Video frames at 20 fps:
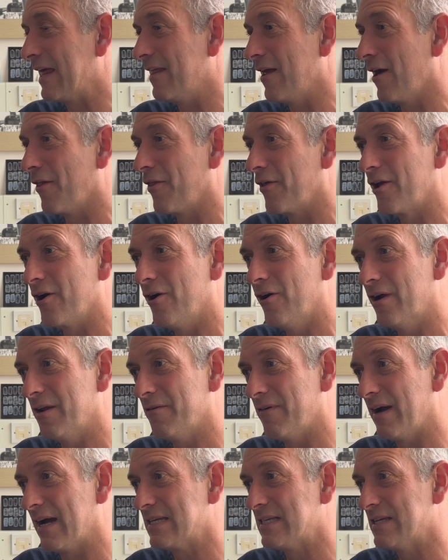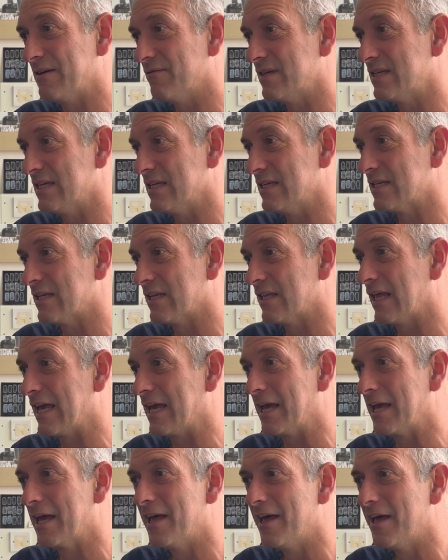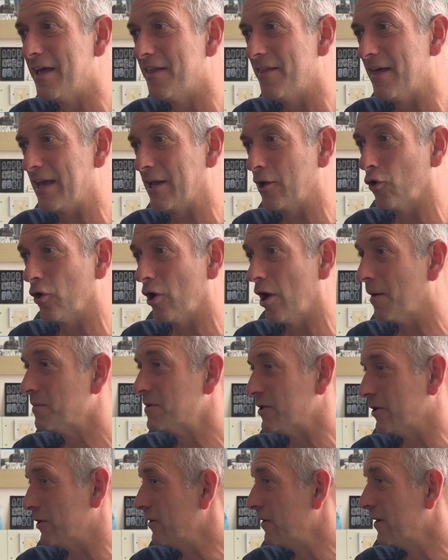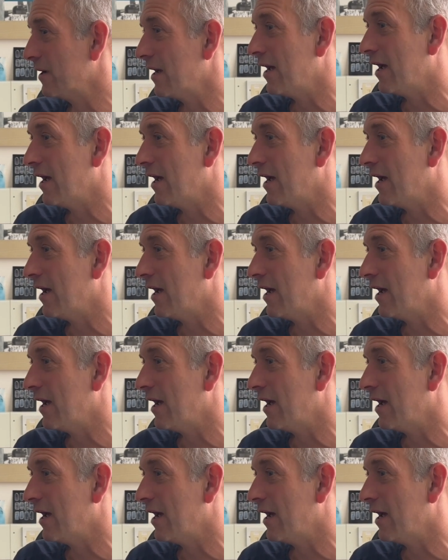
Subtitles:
the other kind of activities that they got up to,